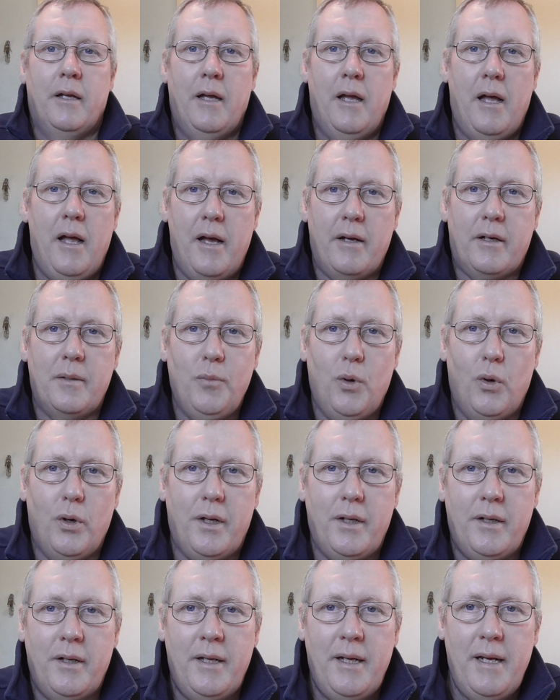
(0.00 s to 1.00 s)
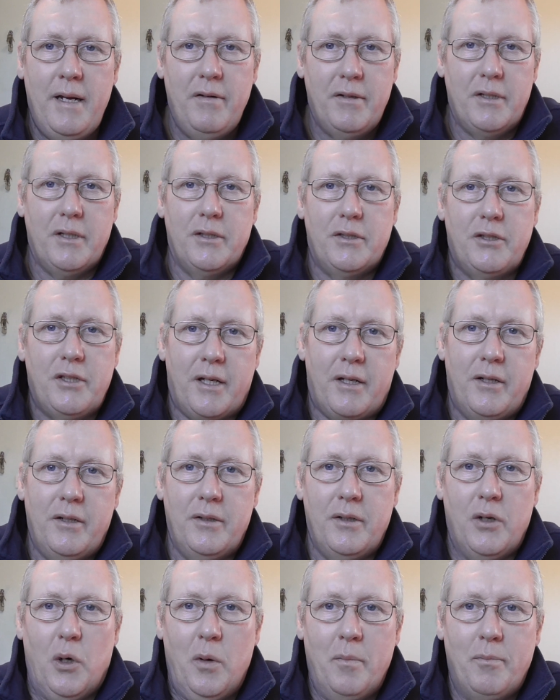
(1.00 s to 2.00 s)
Good morning. Here's a
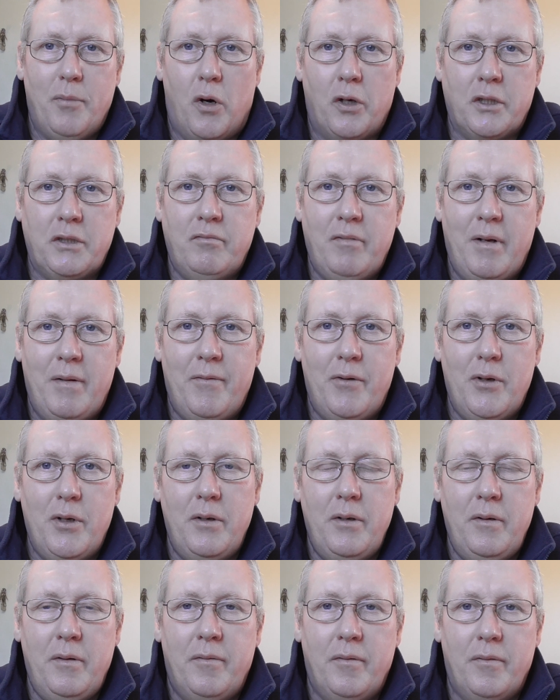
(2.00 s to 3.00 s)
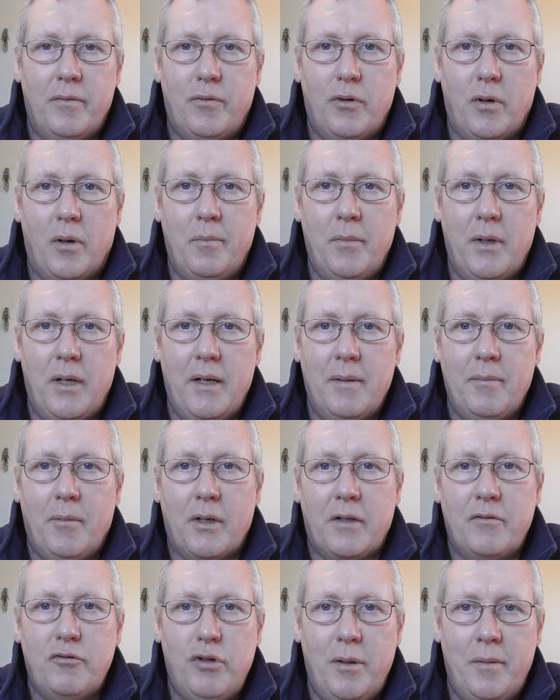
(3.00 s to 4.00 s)
second unboxing review from
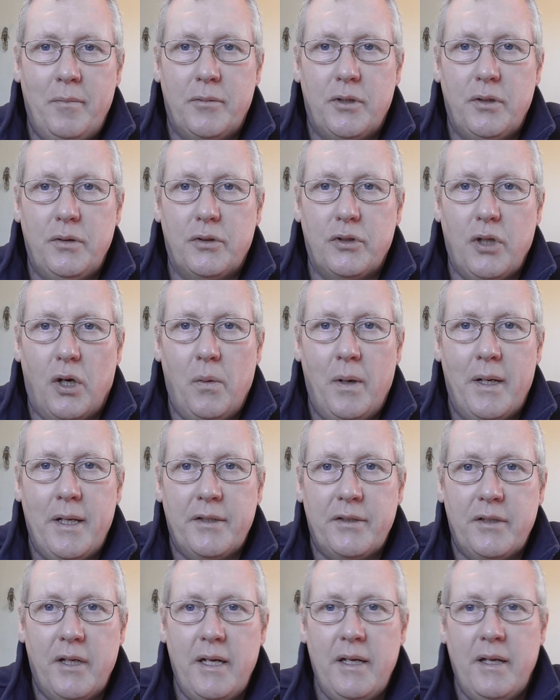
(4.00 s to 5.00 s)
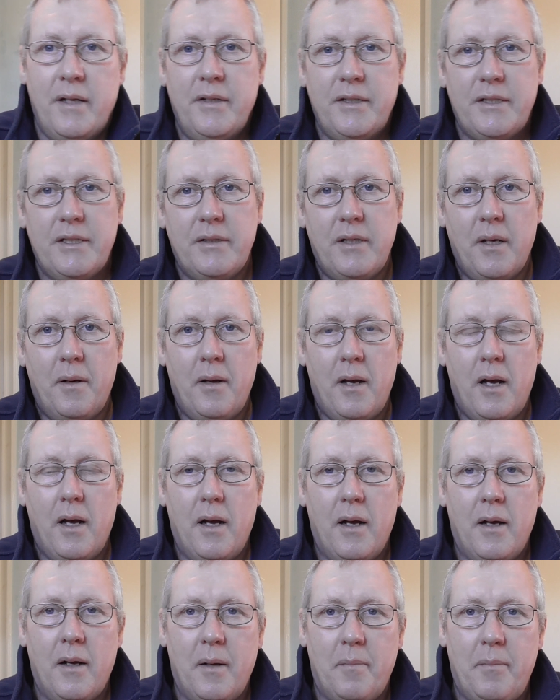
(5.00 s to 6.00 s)
my trip to Solway yesterday, and this is
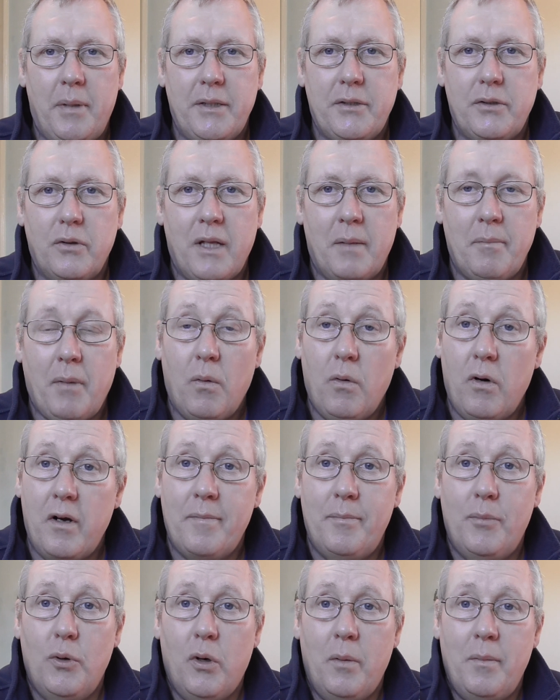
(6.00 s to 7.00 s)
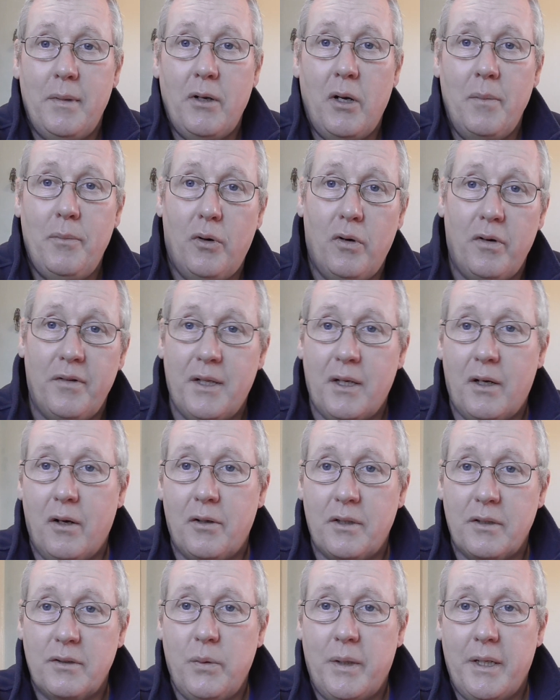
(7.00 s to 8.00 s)
a pistol that my wife bought me. I bought the
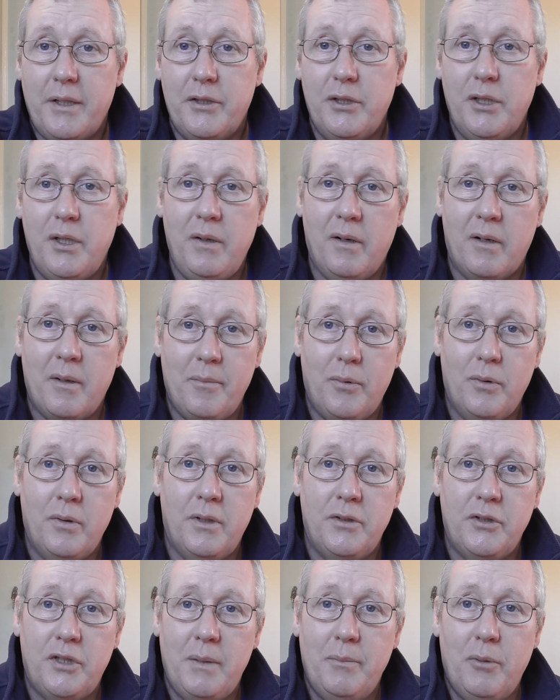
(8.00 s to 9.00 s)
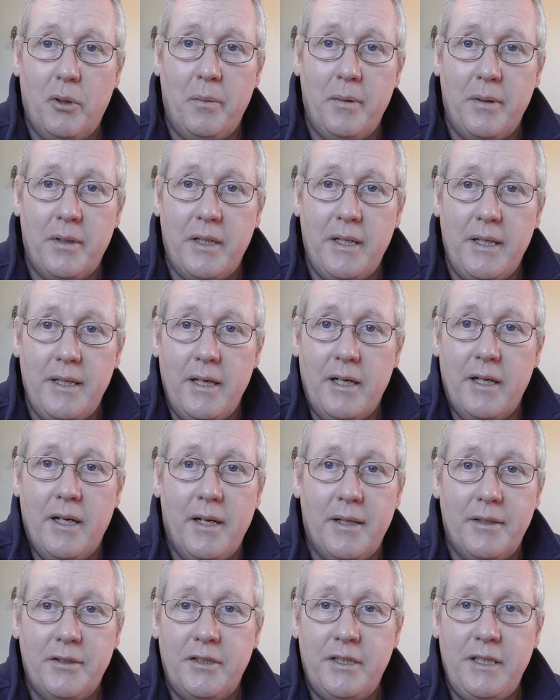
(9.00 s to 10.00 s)
Glock 22 and she bought me the
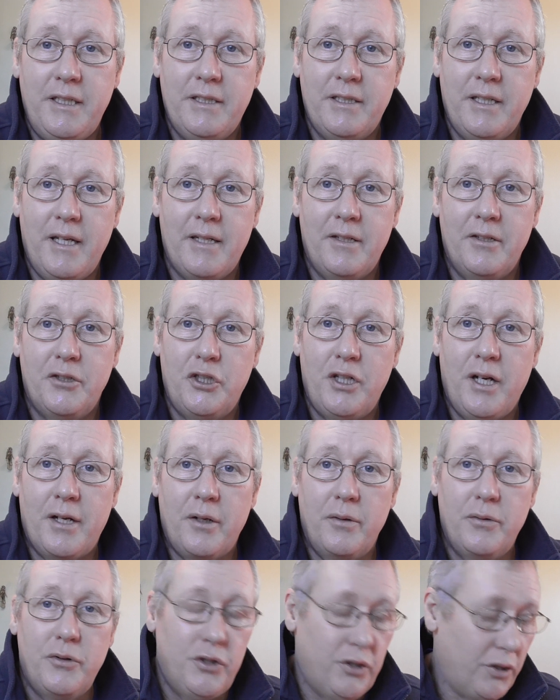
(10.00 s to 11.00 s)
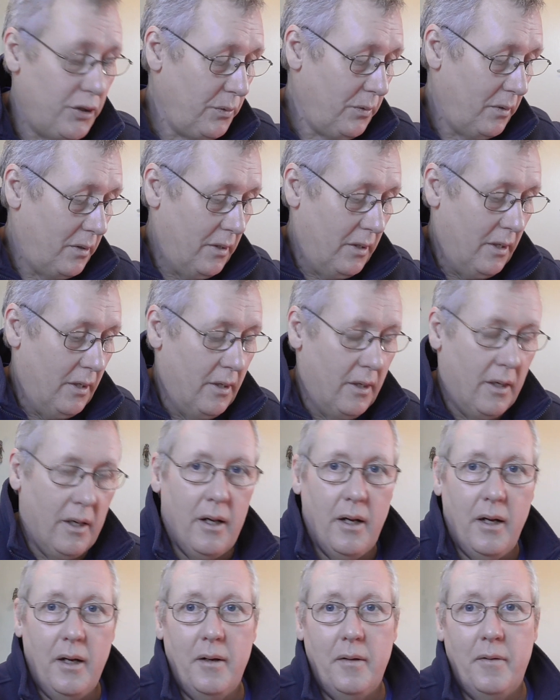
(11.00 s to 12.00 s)
CZ Shadow 2,
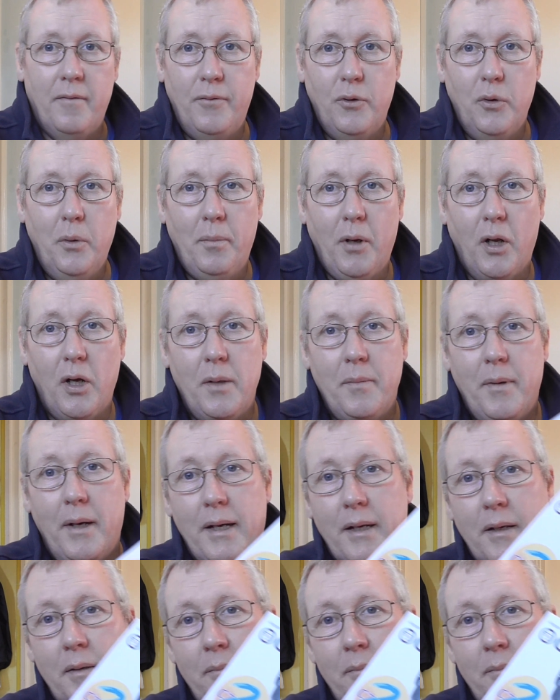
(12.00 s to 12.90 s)
a full blowback